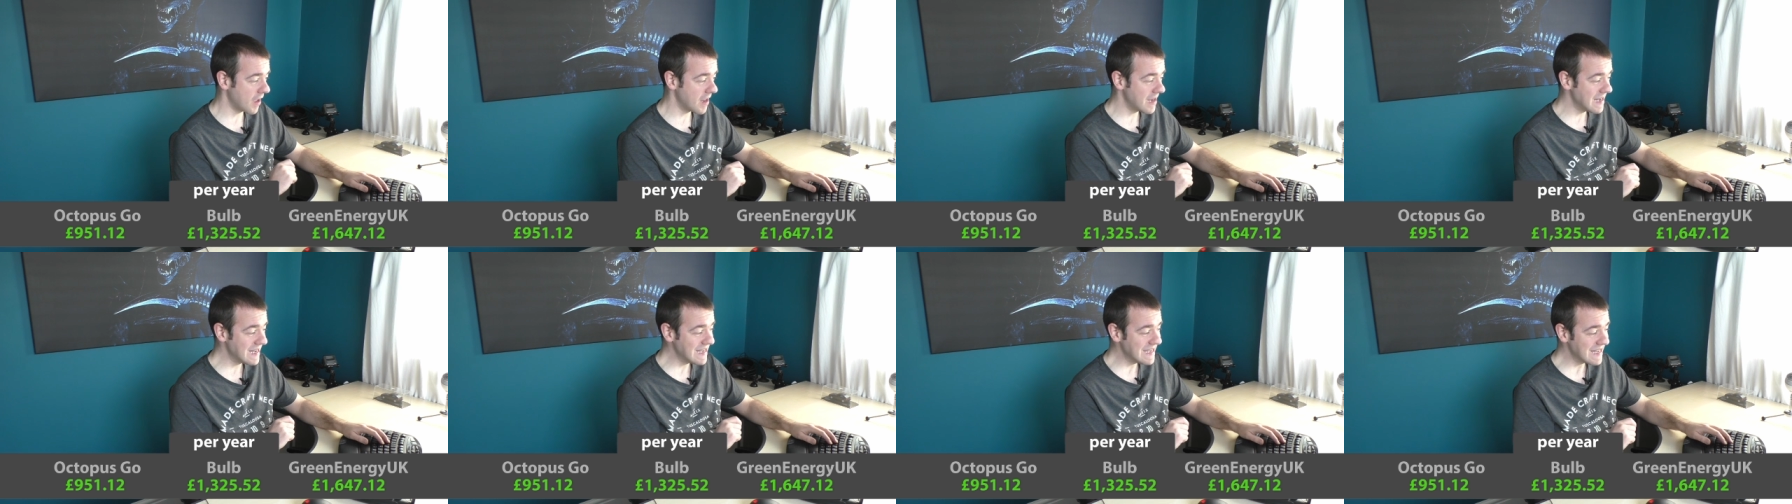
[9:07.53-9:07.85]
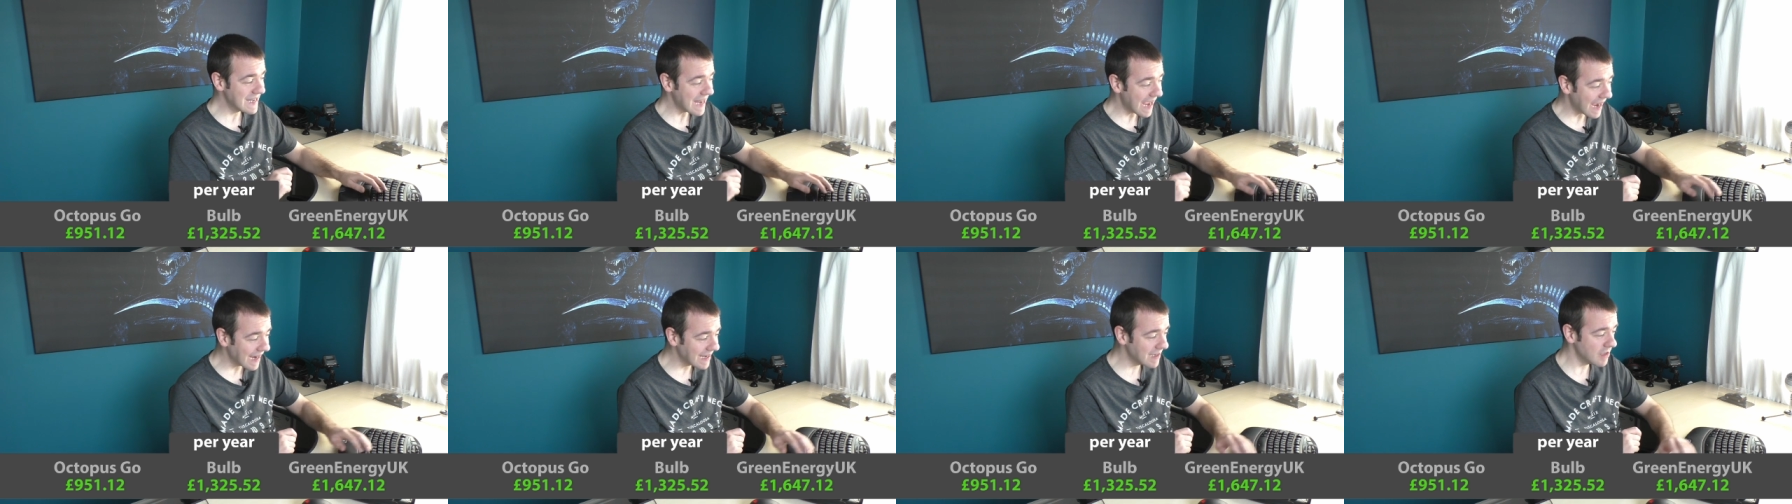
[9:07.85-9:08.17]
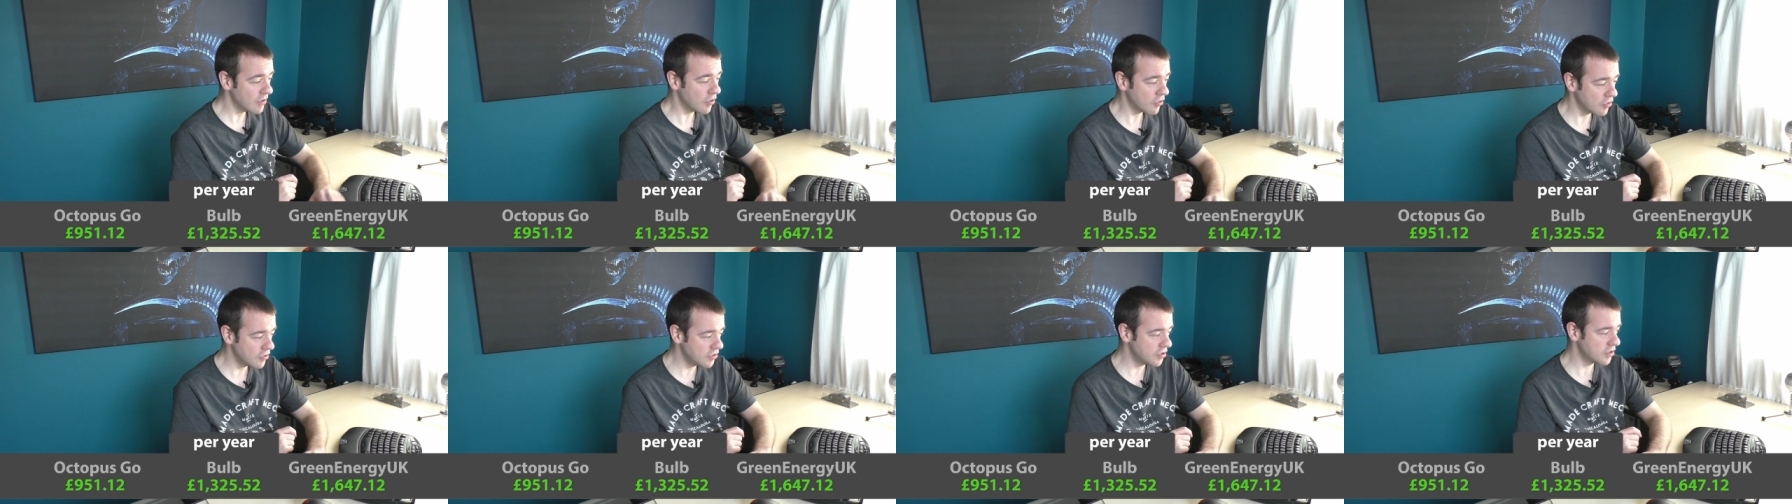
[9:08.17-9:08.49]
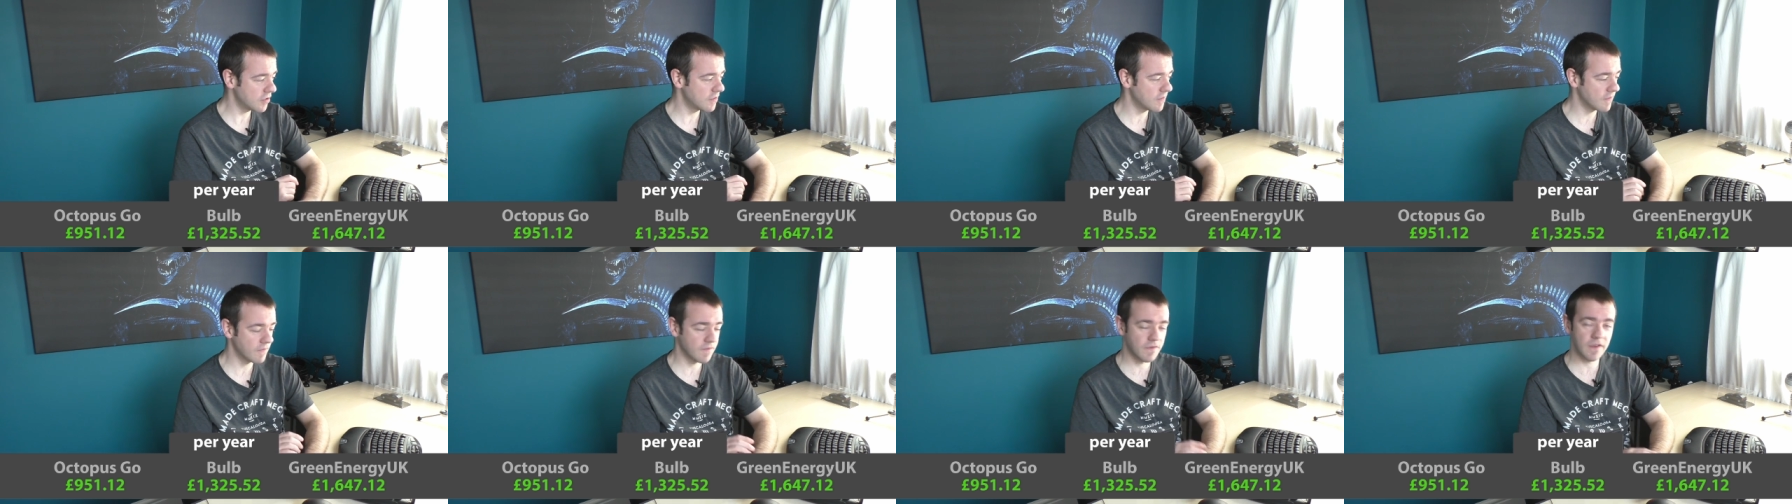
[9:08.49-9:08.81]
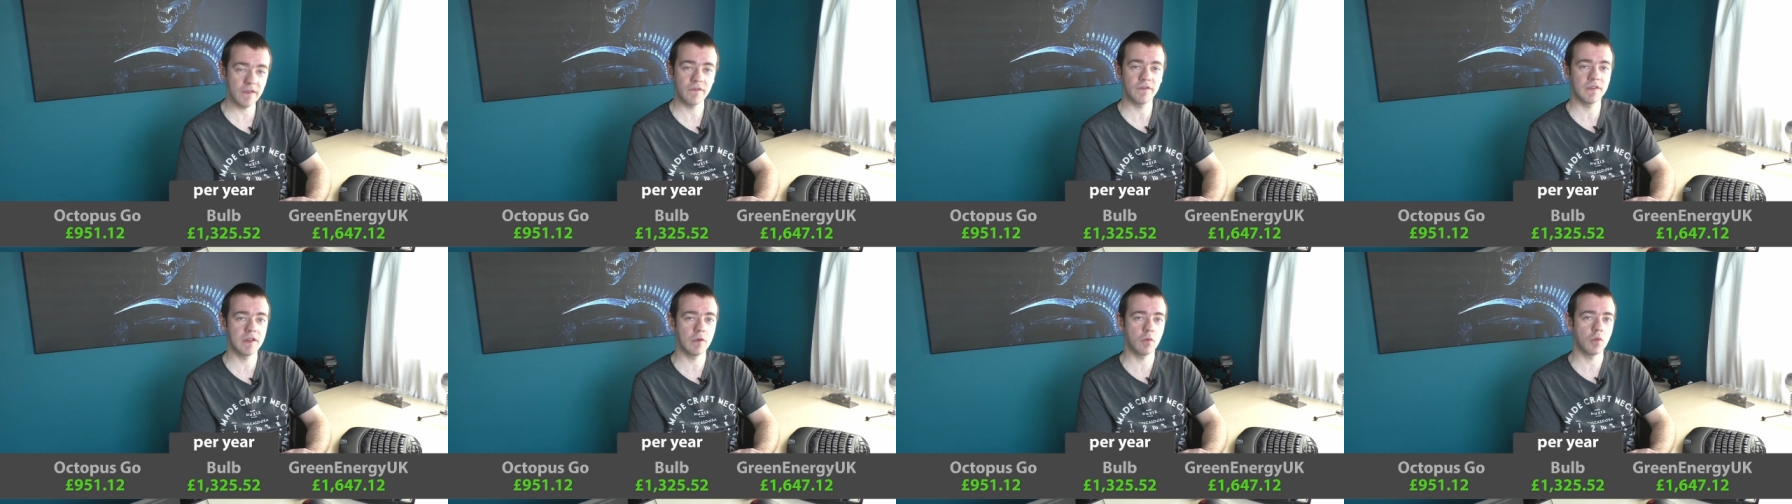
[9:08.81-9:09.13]
and
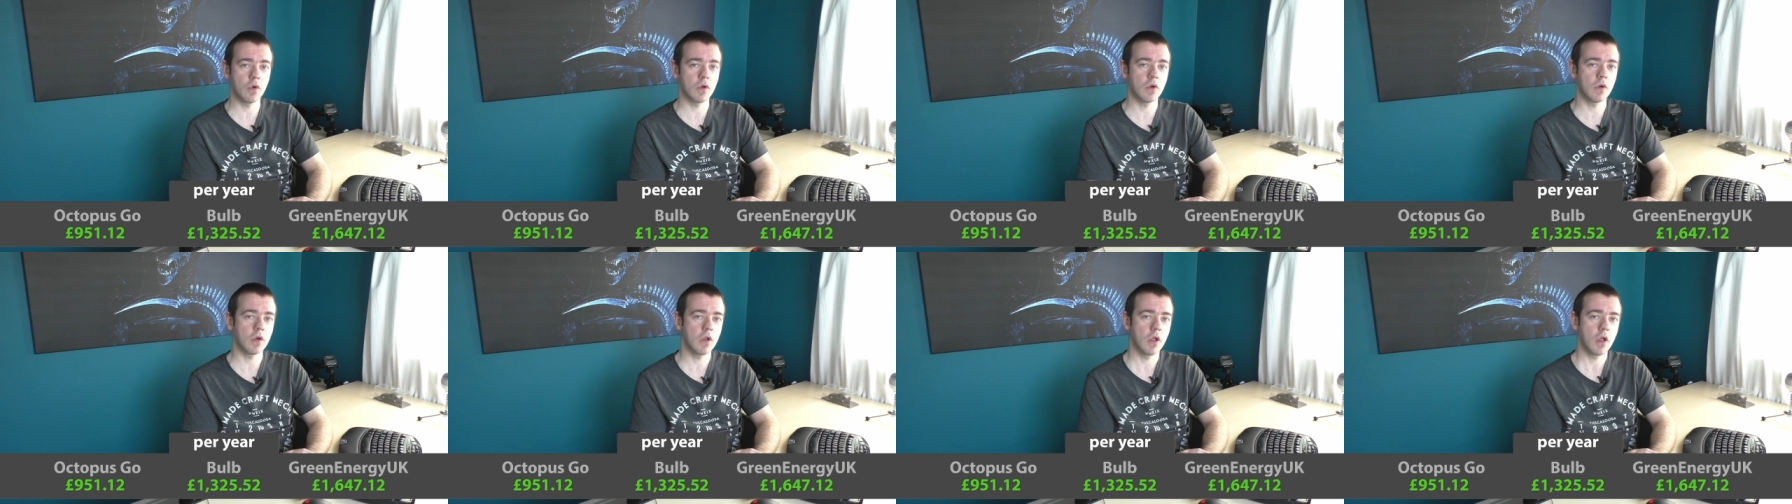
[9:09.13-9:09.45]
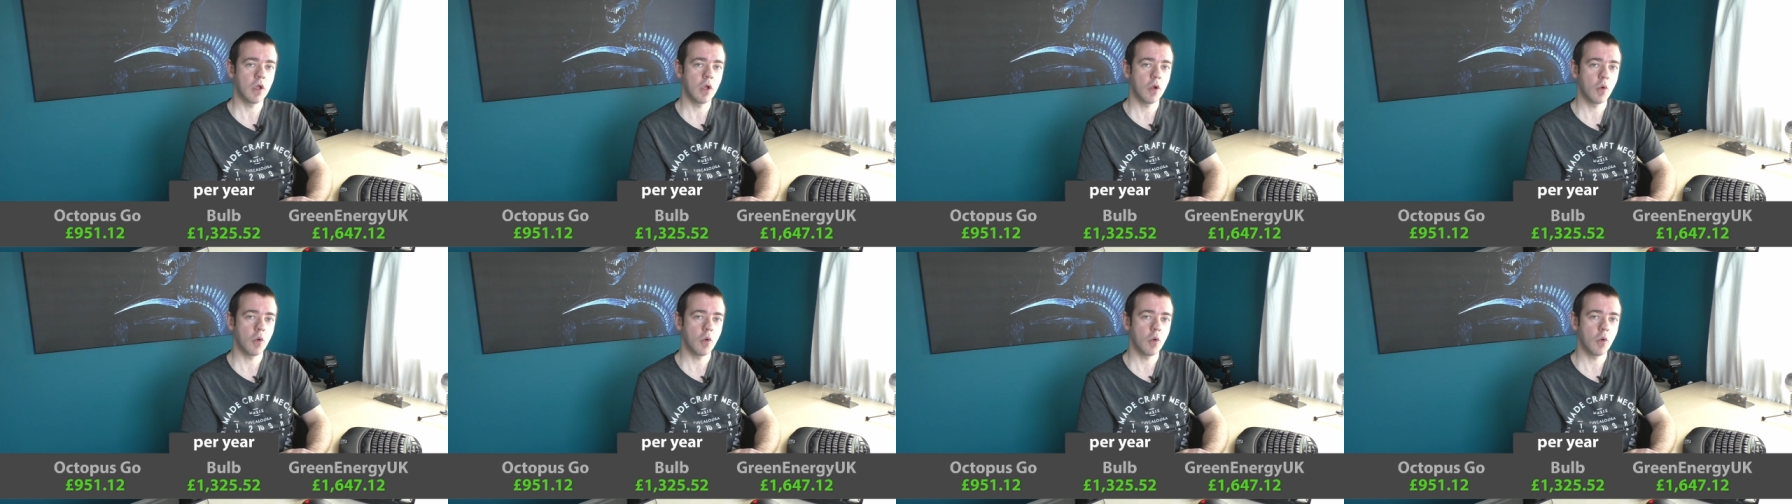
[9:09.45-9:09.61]
951